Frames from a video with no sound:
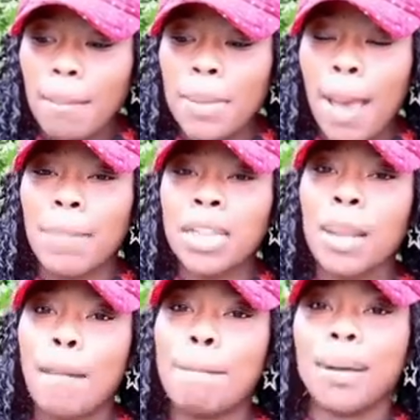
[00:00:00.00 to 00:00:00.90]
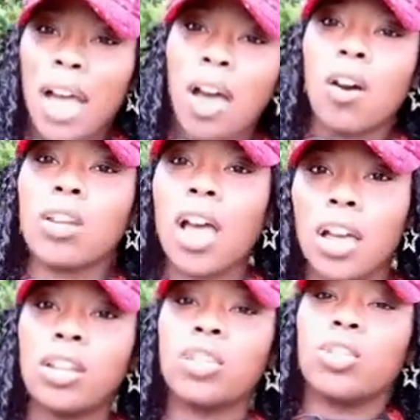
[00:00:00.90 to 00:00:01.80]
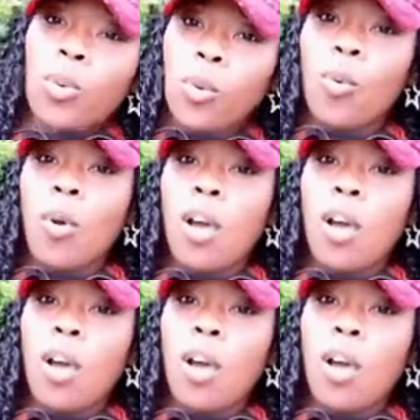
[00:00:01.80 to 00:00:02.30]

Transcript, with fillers: I'm not about to bow down to you.